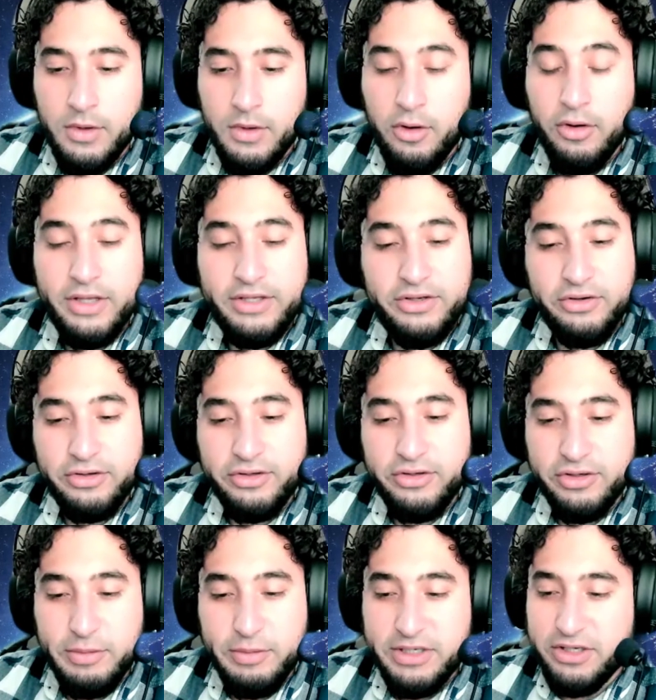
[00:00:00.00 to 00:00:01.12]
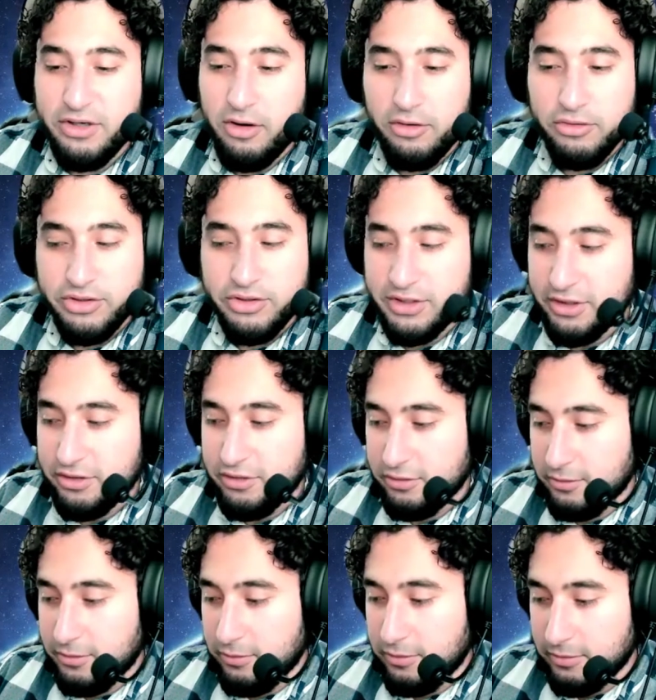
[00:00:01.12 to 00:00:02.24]
Oh, that's good. So it's basically all just like
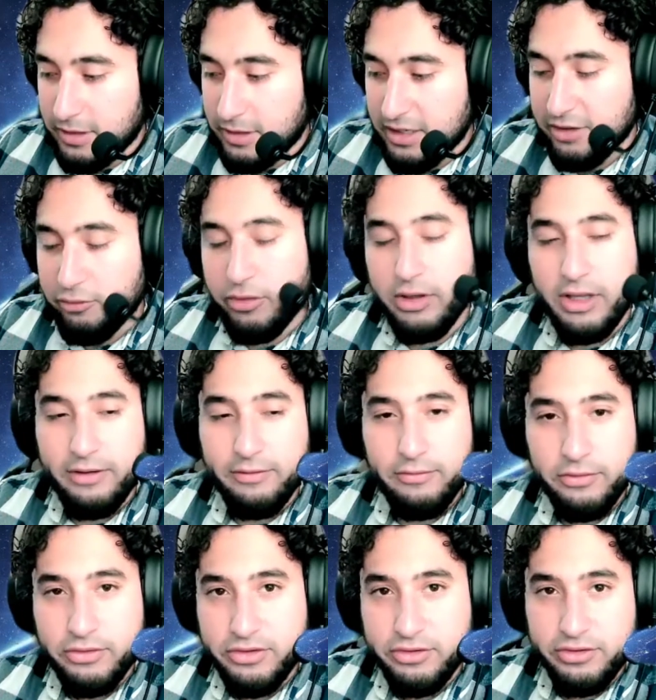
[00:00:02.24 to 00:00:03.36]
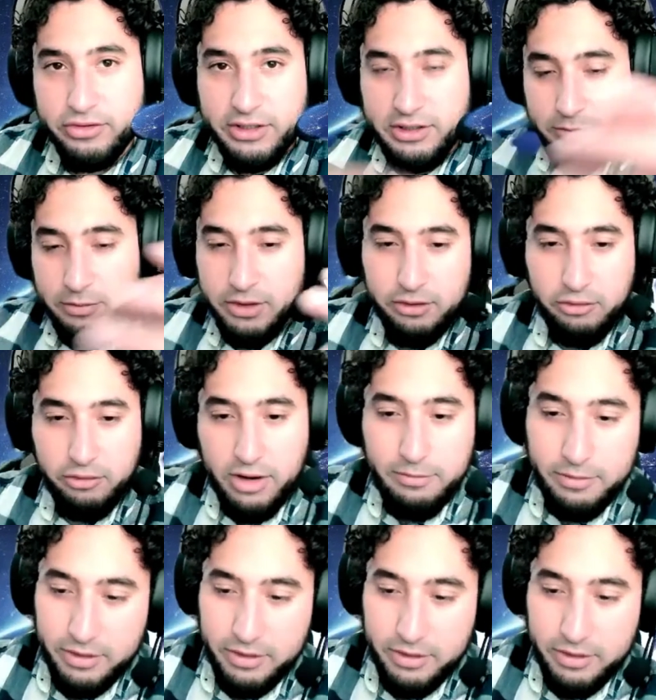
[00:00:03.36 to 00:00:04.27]
kind of like real life. You see something, you grab